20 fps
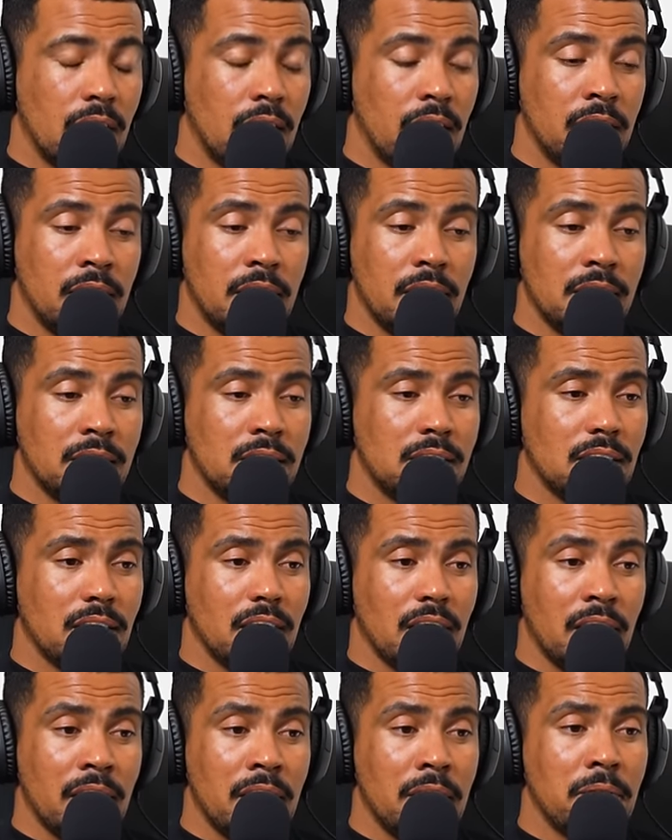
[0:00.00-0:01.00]
it is
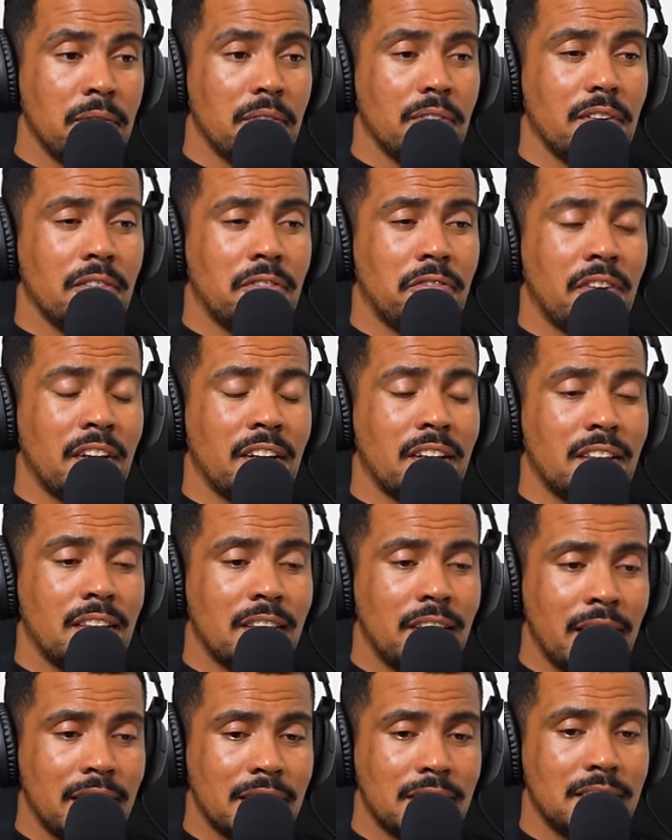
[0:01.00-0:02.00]
a
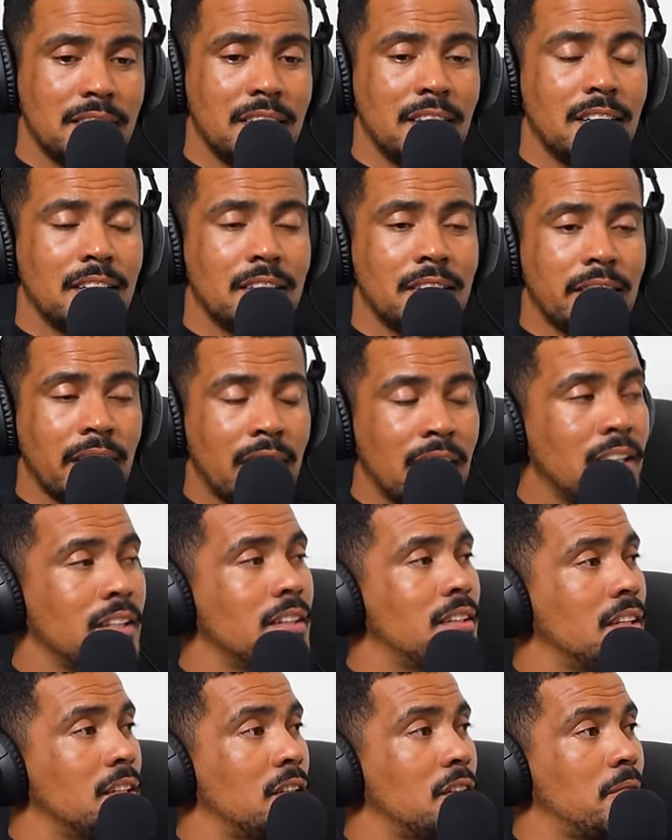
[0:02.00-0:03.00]
fantastic,
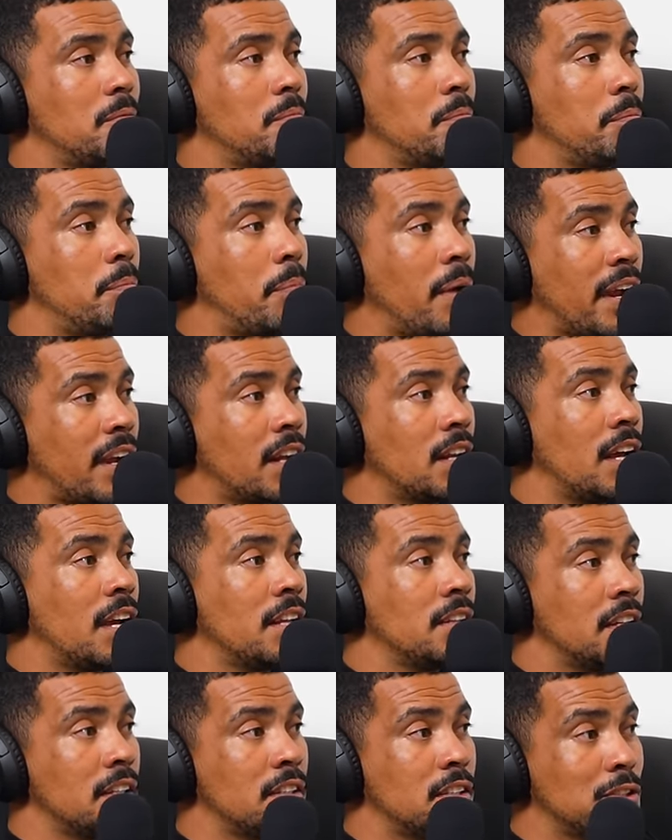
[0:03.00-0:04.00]
talented backline that